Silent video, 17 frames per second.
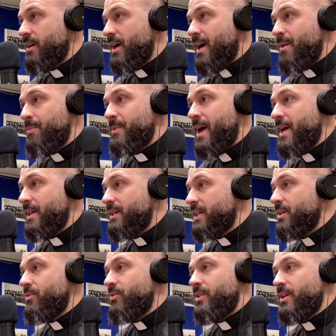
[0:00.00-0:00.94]
I'm not
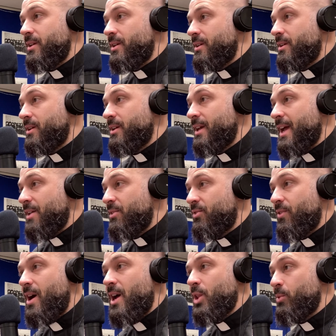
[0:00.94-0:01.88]
living and
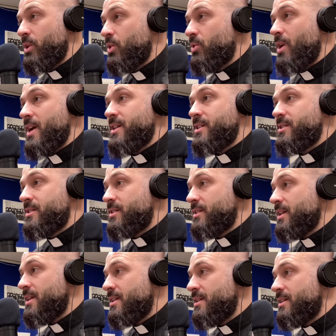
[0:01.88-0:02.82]
following Christ
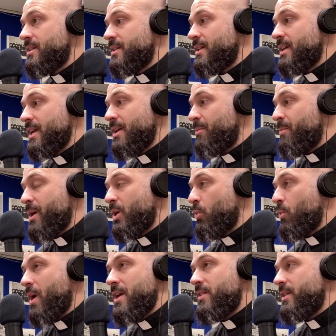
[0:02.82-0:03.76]
in a better
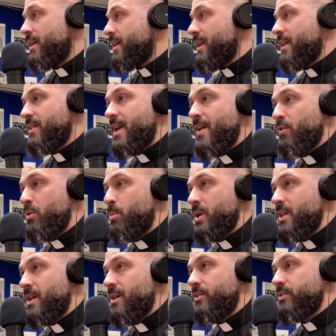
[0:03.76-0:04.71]
way than
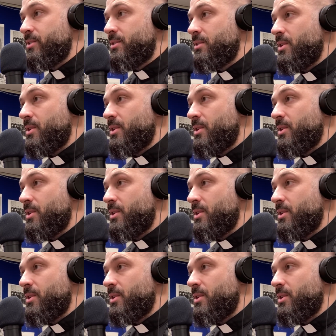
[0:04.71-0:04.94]
everybody else.